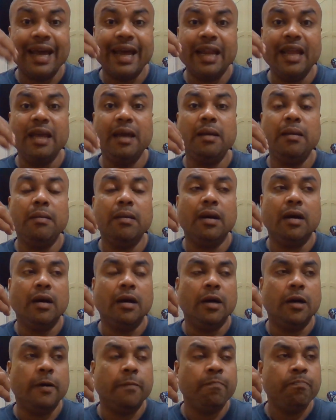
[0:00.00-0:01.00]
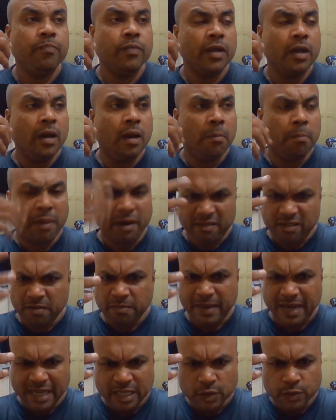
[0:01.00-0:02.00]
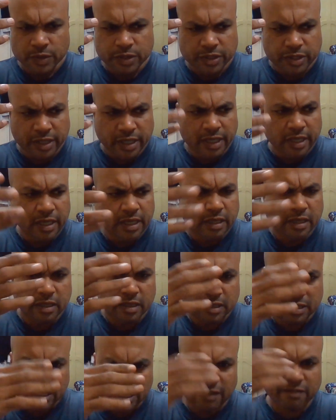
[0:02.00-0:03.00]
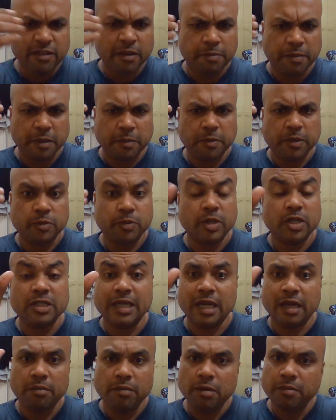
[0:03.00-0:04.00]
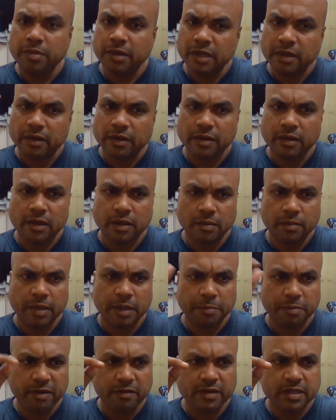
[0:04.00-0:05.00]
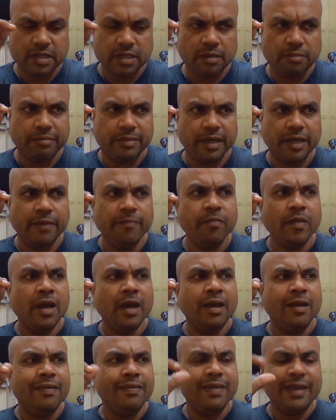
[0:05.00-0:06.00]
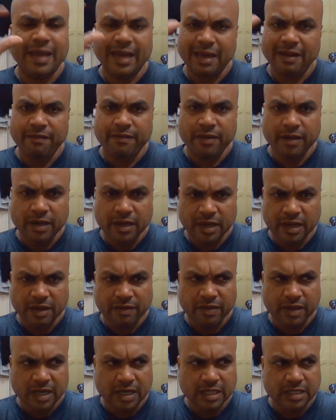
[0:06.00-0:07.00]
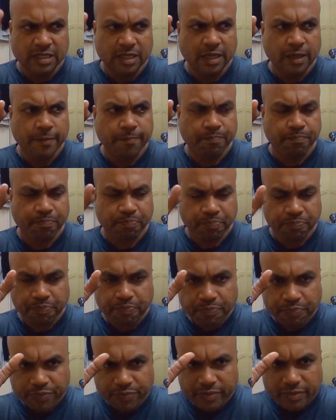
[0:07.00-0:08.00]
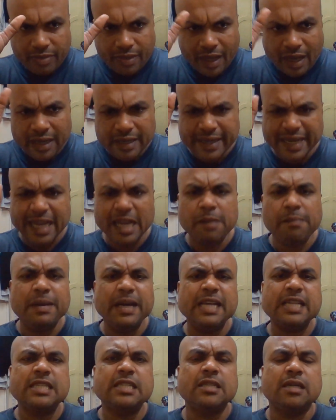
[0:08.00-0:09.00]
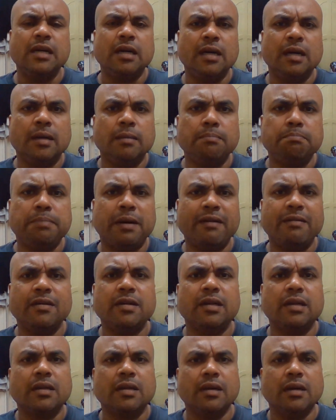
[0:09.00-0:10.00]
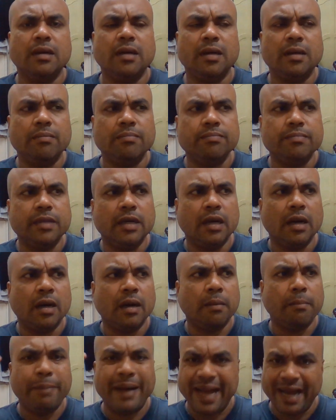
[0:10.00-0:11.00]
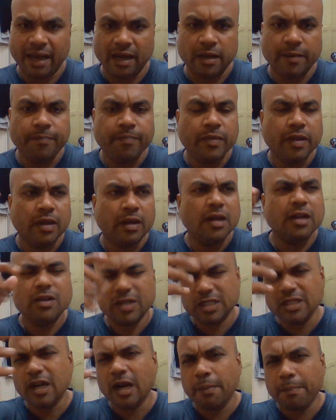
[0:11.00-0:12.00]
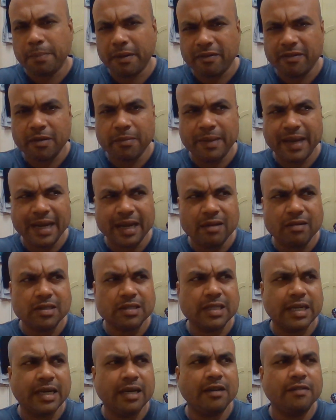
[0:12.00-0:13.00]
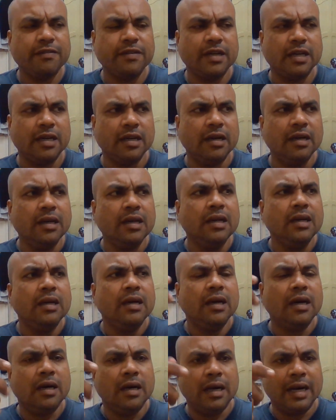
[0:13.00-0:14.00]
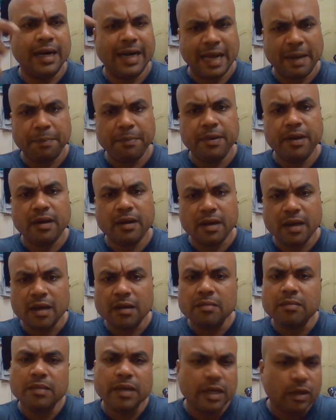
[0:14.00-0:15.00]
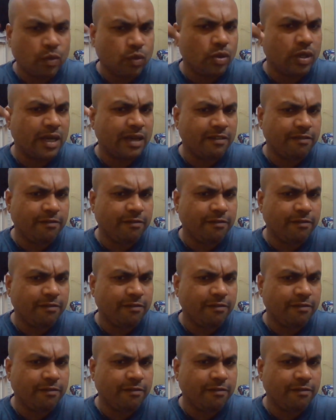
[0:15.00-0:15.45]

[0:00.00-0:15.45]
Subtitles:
any power banks which really serve the purpose? Because I remember in my previous company, they were giving us a Dell-based power bank. It was not a power bank; it was kind of a adapter come. It could